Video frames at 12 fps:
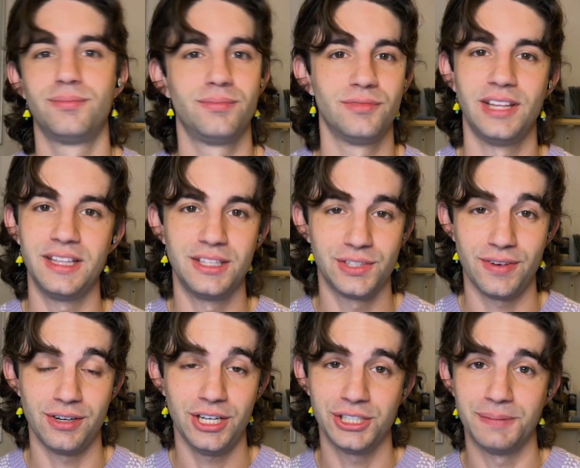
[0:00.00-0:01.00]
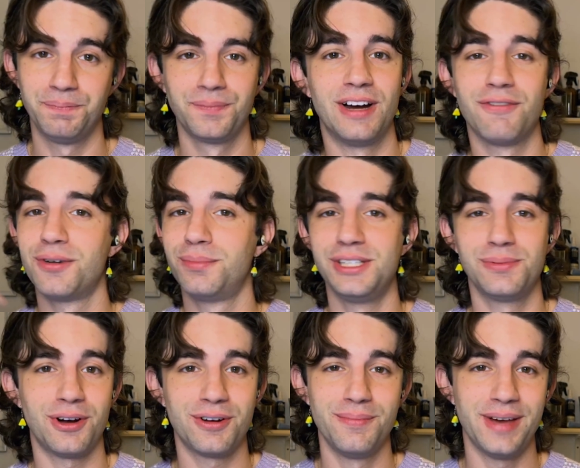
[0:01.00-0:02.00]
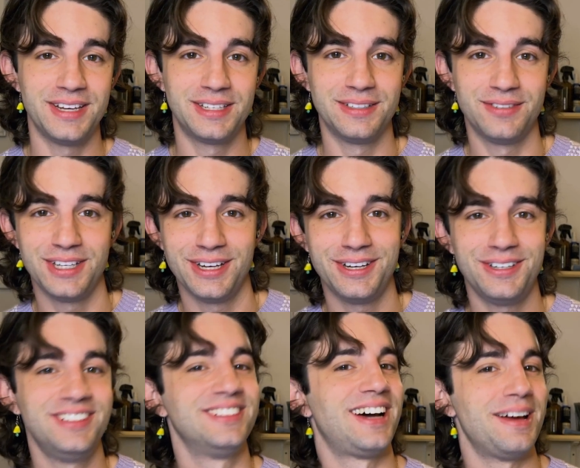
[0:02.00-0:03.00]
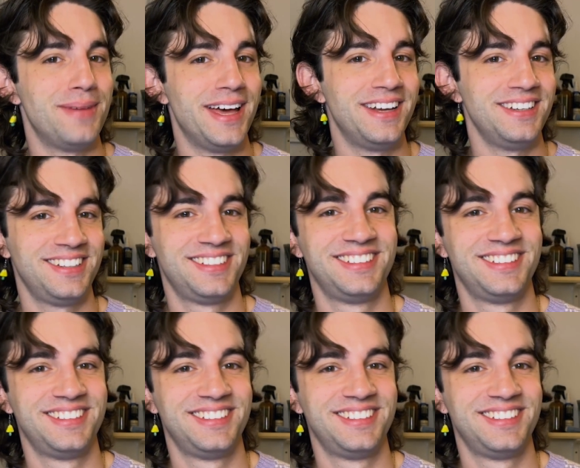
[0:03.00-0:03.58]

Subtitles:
laid this foundation. Everyone, please welcome Ben to the video. Hi, Ben.